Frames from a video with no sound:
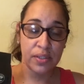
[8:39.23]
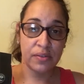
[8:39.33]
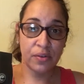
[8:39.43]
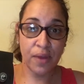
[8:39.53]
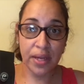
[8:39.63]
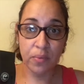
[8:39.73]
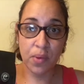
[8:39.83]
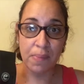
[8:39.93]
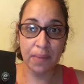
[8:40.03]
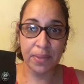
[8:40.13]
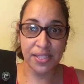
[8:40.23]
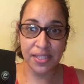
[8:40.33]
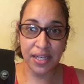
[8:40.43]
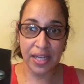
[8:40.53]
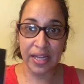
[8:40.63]
All right, we might be
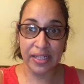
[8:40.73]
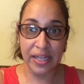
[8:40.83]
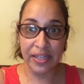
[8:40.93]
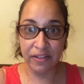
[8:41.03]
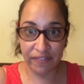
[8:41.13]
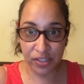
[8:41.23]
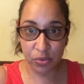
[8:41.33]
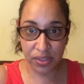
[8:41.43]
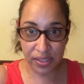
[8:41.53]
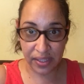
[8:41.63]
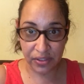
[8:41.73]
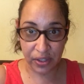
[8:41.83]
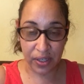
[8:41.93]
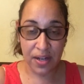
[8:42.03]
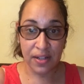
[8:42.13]
sitting at an individual
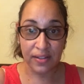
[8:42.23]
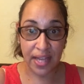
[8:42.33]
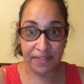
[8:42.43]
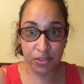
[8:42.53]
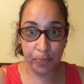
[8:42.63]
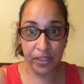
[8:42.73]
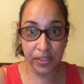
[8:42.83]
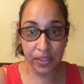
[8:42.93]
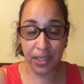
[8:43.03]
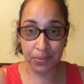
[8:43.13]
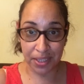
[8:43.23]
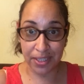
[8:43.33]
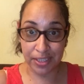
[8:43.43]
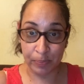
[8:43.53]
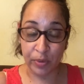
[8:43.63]
center. Life's been good up to
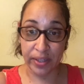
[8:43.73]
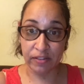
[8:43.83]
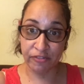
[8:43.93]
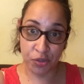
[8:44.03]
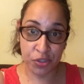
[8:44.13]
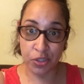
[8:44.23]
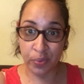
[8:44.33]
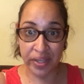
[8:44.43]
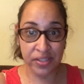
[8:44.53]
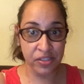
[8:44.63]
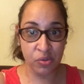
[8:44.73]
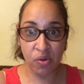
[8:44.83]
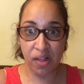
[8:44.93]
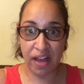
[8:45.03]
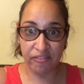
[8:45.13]
this point. The first 2 weeks of
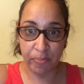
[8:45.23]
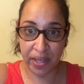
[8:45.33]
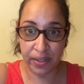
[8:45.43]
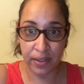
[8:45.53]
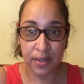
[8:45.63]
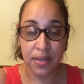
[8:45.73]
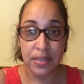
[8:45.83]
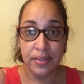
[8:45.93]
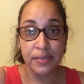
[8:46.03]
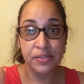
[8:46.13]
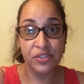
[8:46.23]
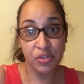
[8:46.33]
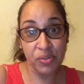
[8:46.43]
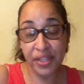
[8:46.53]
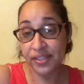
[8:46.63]
school have been
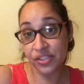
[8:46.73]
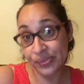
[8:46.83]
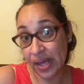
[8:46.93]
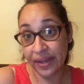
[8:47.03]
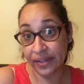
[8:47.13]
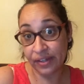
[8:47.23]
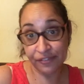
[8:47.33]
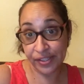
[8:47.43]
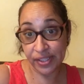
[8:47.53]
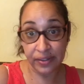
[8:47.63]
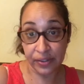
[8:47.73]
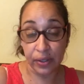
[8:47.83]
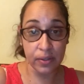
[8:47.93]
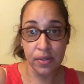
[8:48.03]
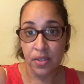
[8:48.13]
do things you like in every
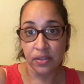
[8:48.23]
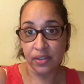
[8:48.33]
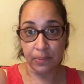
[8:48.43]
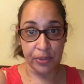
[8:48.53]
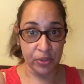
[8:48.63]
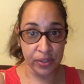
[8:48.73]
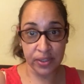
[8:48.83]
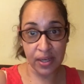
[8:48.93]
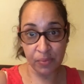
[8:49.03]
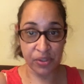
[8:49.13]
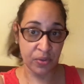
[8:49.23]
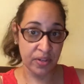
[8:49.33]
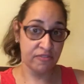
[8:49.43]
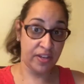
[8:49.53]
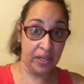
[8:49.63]
center. In computer time, we're doing
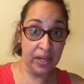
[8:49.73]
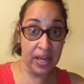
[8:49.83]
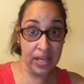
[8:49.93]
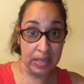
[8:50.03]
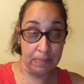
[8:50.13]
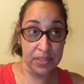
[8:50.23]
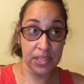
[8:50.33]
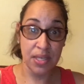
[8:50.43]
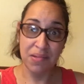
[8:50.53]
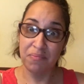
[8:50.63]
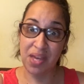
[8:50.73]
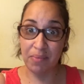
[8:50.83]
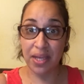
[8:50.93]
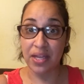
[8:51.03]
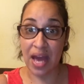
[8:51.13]
fun games.
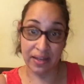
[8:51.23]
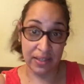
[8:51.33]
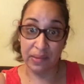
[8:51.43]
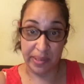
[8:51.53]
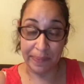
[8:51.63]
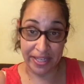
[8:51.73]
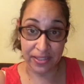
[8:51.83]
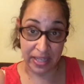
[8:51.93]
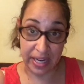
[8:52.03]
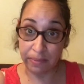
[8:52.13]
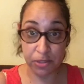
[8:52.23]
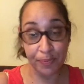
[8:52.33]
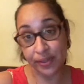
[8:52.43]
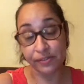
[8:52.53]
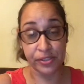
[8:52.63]
Maybe academic-based games,
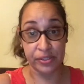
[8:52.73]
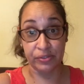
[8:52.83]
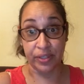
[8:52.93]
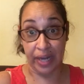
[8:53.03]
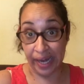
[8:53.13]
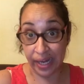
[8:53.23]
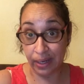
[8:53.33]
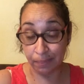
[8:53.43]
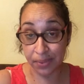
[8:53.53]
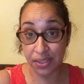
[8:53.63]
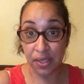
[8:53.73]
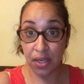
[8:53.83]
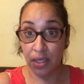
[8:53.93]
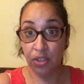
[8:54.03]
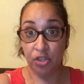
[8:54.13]
but there's still games.
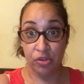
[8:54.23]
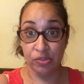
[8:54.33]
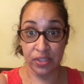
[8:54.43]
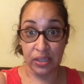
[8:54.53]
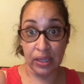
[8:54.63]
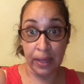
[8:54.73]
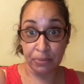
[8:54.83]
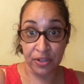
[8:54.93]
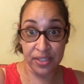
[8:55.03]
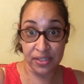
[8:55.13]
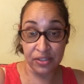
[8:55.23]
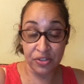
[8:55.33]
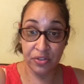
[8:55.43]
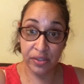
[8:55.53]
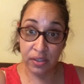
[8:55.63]
You go to the library center,
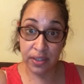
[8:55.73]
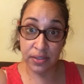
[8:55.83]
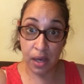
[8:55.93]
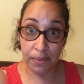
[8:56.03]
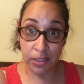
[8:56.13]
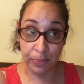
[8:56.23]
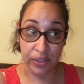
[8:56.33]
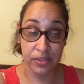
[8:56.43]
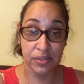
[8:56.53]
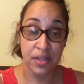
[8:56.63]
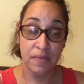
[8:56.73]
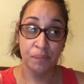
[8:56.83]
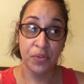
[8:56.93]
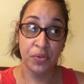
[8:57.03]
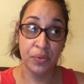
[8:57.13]
you could look at Thomas books.
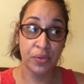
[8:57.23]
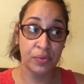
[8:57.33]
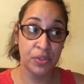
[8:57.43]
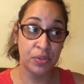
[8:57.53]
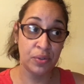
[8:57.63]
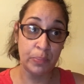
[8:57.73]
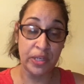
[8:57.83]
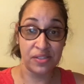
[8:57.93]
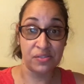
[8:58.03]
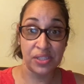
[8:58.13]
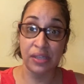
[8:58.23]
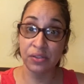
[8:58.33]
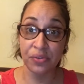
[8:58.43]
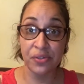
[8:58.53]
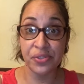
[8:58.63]
You go to the puzzle
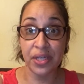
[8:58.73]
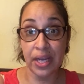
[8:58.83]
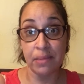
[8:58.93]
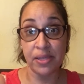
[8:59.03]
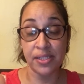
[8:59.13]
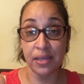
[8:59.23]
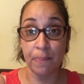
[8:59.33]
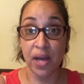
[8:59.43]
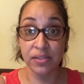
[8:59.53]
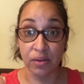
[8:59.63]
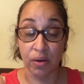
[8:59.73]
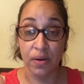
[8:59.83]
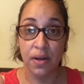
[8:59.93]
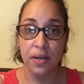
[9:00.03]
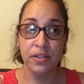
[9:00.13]
center, there's an ABC puzzle.
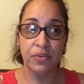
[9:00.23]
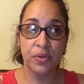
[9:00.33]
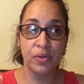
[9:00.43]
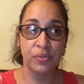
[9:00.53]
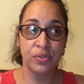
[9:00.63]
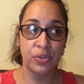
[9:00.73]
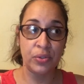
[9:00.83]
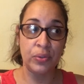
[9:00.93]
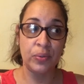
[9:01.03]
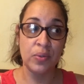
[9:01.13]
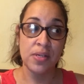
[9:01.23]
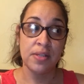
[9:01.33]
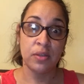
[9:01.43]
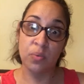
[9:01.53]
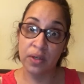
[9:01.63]
You go to
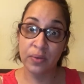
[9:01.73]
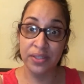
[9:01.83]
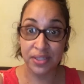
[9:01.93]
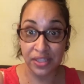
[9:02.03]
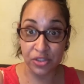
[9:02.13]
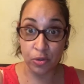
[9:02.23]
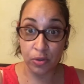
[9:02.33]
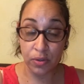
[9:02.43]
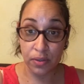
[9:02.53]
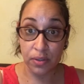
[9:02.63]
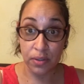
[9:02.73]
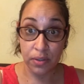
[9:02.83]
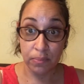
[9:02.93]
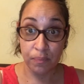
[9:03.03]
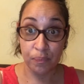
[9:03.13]
the work with teacher
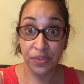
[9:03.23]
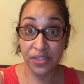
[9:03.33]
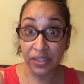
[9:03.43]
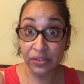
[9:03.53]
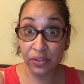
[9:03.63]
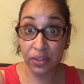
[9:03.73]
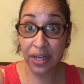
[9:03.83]
center,